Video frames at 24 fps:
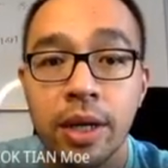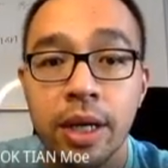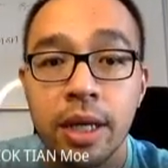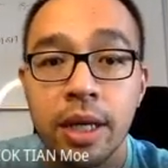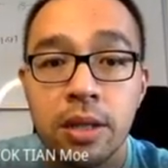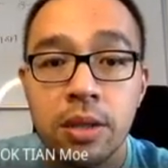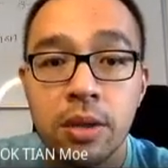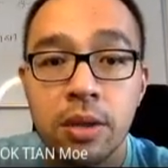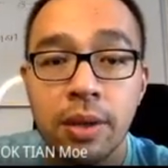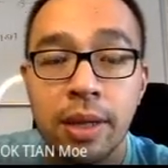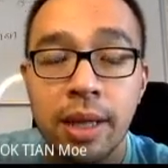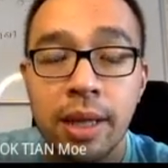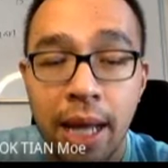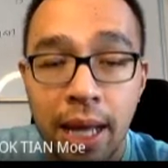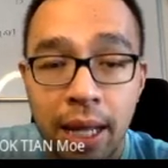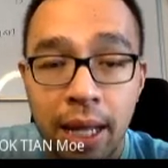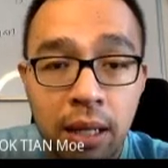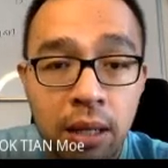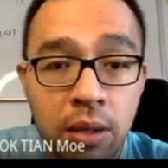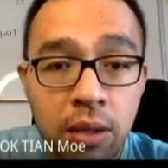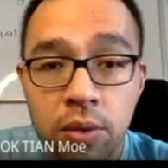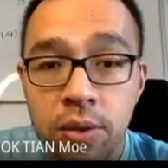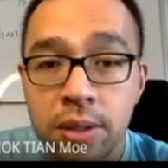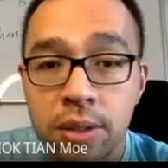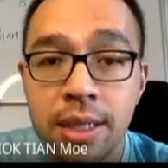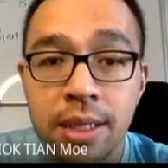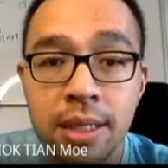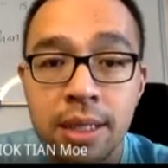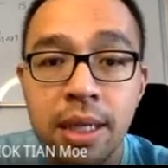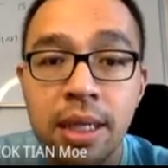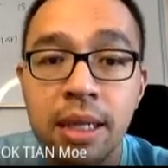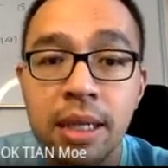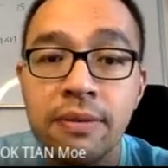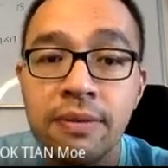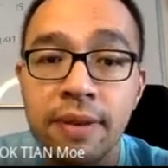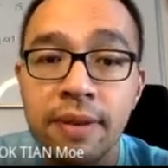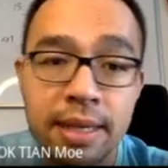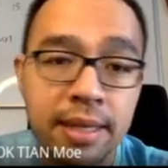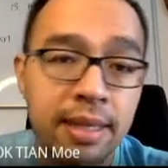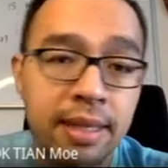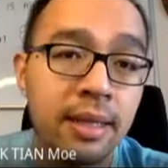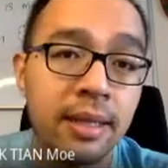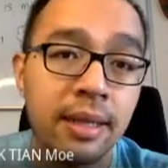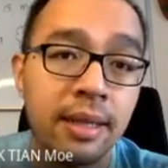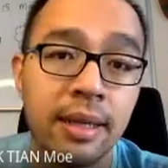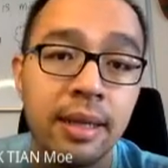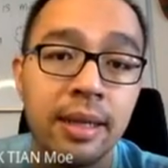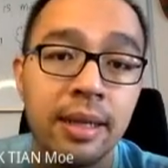so land loses heat
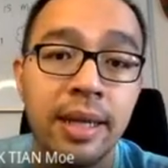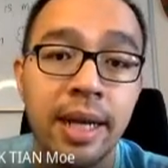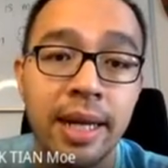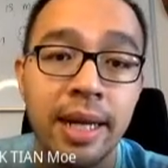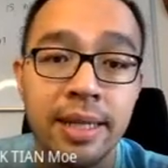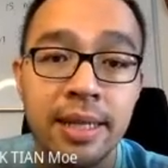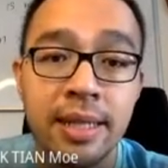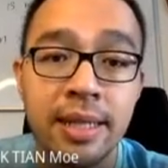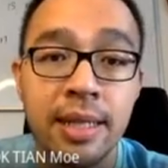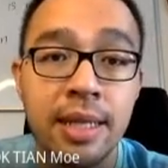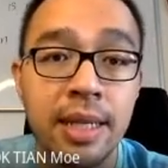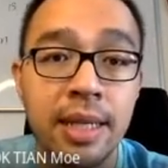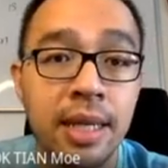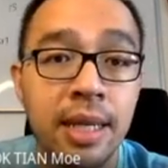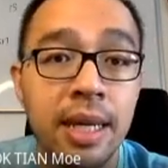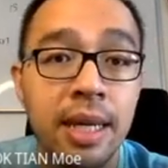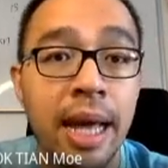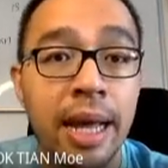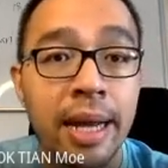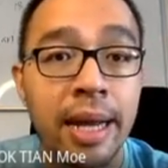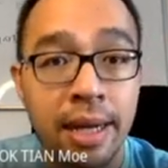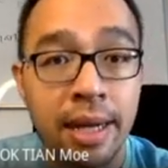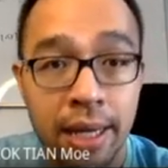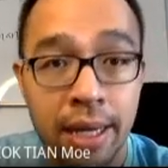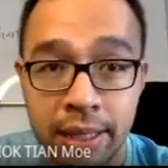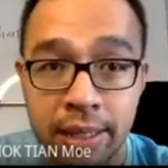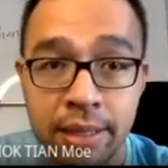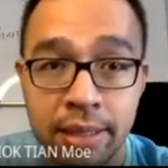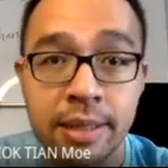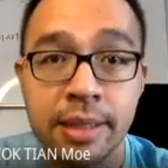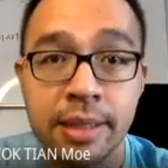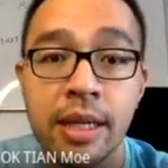faster than sea at night